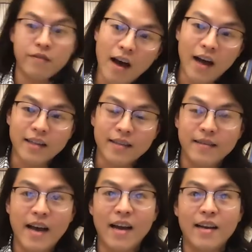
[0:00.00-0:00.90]
of thought
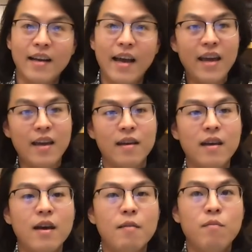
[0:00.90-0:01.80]
that, hey,
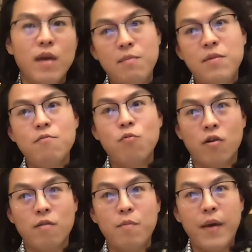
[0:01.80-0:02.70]
maybe
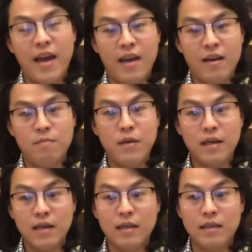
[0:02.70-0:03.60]
we're in pain
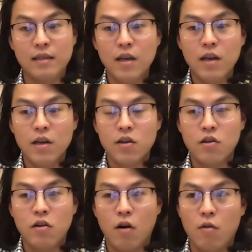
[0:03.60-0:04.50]
because
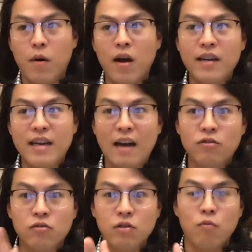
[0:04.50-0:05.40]
you know our body
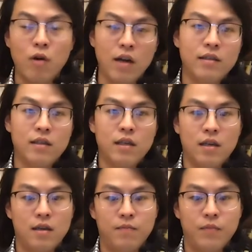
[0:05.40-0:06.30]
naturally wants
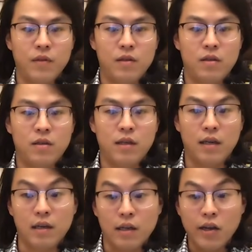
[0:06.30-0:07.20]
to
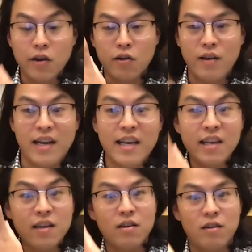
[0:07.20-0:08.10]
to clear and
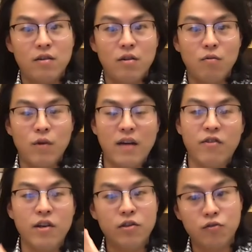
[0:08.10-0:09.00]
heal
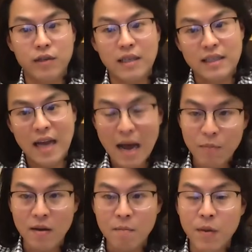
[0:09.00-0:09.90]
whatever injuries has
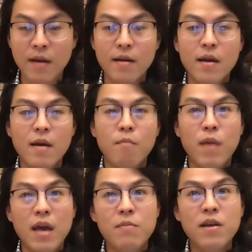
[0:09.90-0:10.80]
happened but
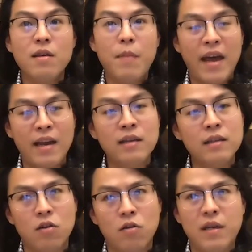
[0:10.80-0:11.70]
maybe the pain
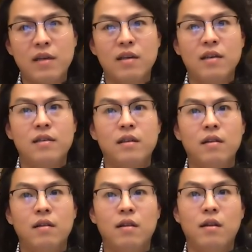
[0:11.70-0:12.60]
is there because
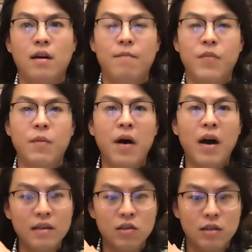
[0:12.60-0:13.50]
the the
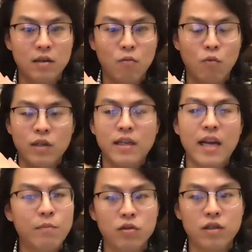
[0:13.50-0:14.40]
body just
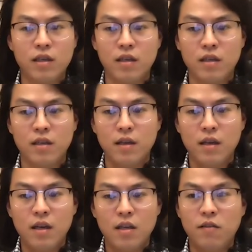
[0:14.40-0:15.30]
wasn't able to
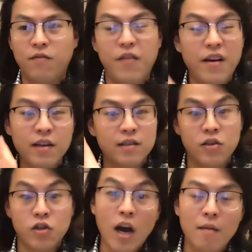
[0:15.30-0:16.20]
to finish
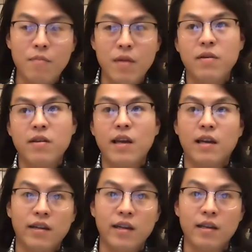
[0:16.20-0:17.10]
the job maybe they
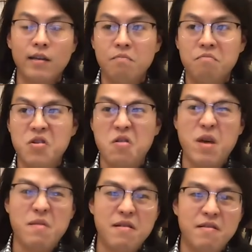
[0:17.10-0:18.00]
cleaned you
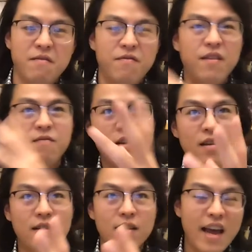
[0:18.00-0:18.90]
know maybe
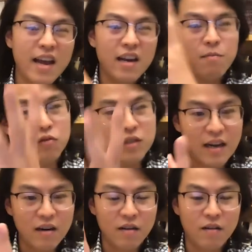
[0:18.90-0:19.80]
50
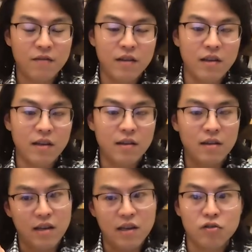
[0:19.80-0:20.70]
80% of the
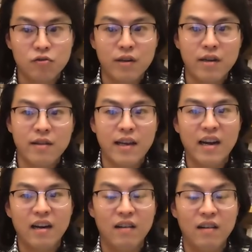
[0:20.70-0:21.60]
the injury and they
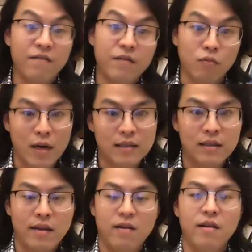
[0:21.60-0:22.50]
kind of left the
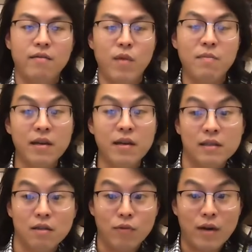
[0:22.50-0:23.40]
rest there and maybe
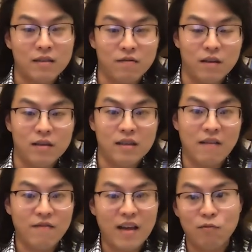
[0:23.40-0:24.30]
it's the rest of the
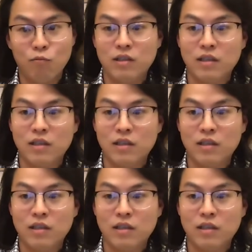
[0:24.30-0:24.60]
stuff that